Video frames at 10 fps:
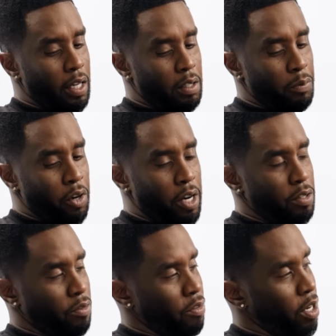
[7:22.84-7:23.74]
a
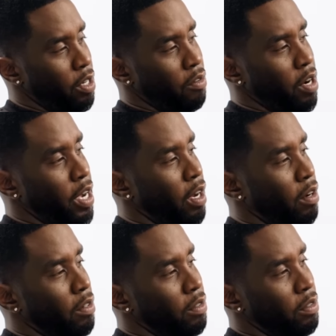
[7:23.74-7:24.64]
previously unreleased
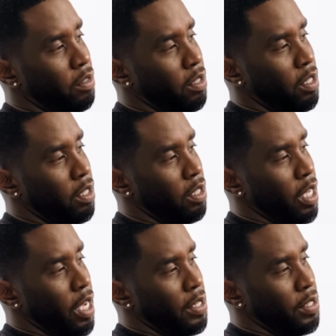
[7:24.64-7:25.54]
2016
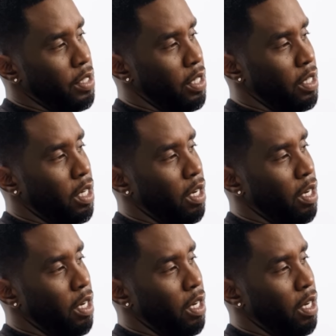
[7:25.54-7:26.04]
video aired on